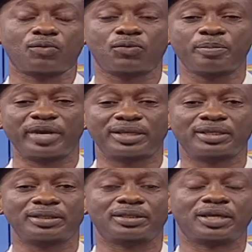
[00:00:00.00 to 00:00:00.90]

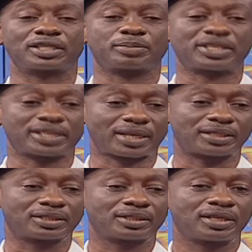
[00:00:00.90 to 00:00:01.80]
women
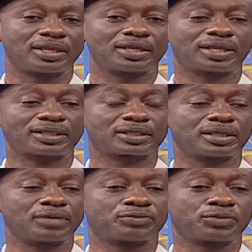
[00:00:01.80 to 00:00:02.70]
especially that
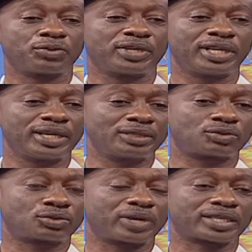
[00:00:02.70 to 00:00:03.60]
if you need
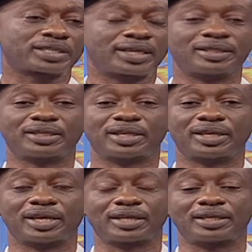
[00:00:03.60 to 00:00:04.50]
to extend
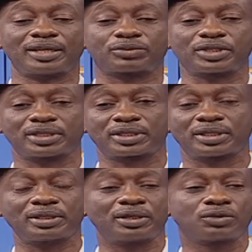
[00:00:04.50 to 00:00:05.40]
an
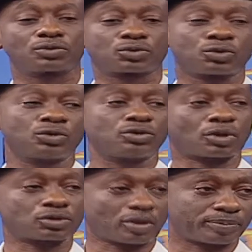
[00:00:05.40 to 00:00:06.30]
electricity to
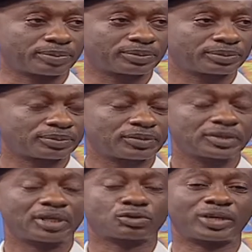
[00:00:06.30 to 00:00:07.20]
your shop,
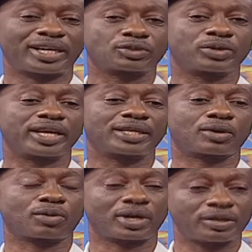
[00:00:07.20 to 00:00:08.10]
ensure that you get
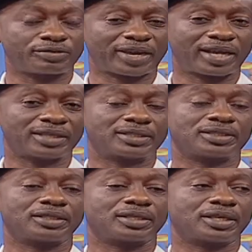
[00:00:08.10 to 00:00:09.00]
the qualified
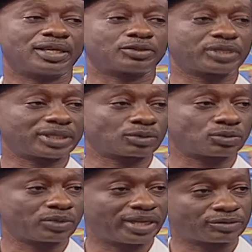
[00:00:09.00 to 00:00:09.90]
electrician
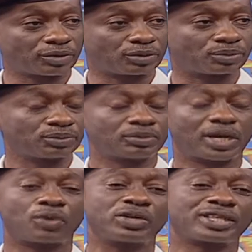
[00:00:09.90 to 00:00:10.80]
to do that for you.
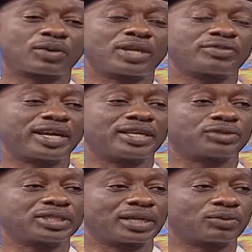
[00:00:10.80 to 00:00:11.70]
And who is the qualified
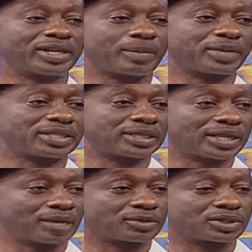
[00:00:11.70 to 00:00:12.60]
electrician? When the
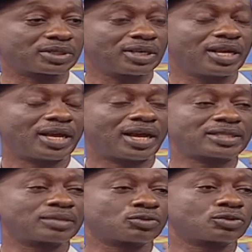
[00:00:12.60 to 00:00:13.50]
person comes,
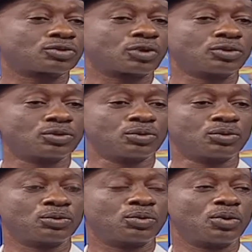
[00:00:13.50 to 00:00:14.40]
ask him to show
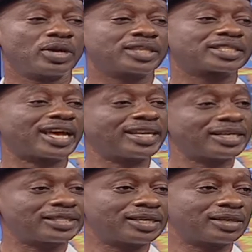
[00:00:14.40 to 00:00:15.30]
you his
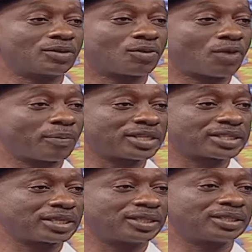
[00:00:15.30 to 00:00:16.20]
Energy
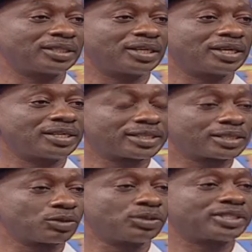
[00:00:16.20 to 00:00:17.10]
Commission
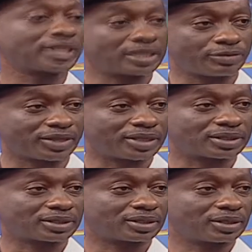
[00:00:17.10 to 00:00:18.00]
issued
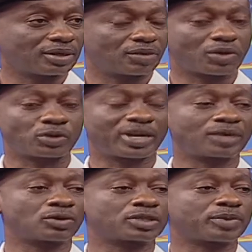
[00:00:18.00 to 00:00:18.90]
certificate. Okay. When you
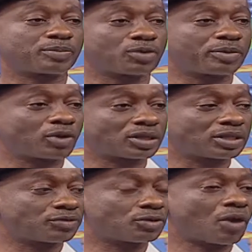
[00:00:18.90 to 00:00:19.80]
get those people,
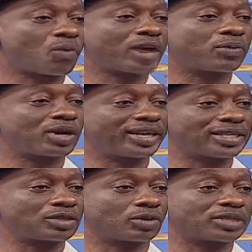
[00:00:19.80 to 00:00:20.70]
because if you don't work well,
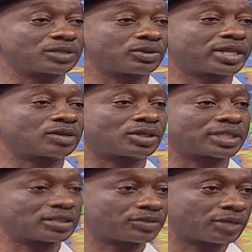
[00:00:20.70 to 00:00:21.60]
Energy Commission will take your
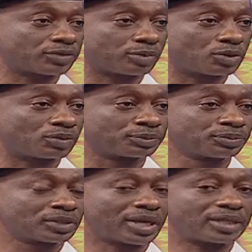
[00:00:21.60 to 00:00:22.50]
certificate from you.
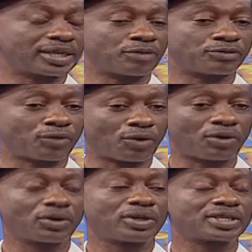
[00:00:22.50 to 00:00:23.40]
And
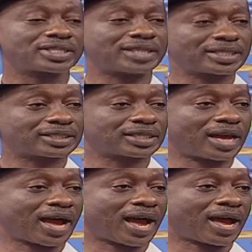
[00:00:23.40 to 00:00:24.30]
therefore, such
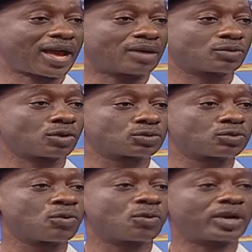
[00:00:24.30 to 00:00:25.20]
are
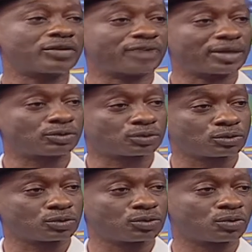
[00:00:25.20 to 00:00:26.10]
those who qualify
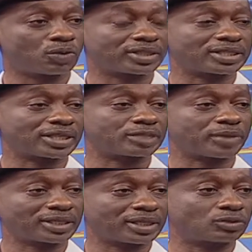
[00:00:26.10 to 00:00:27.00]
to do what is
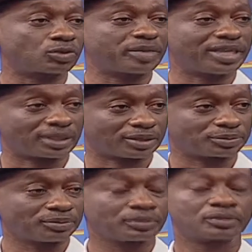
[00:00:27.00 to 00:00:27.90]
expected to be done.
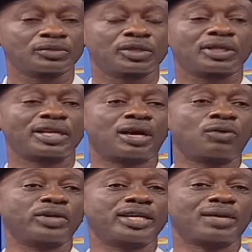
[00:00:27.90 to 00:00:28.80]

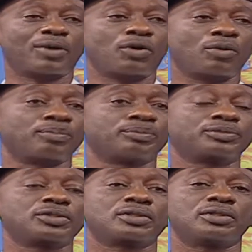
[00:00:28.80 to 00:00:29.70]
Now, in our homes,
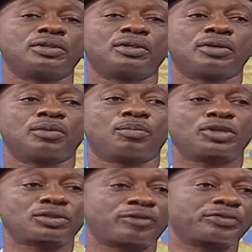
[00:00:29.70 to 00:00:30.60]

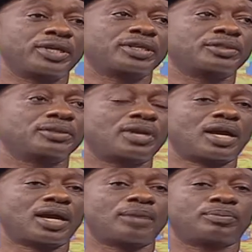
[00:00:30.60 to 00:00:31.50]
most often,
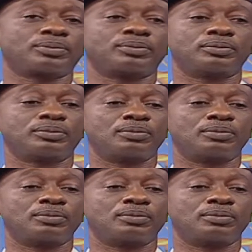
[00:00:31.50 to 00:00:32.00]
and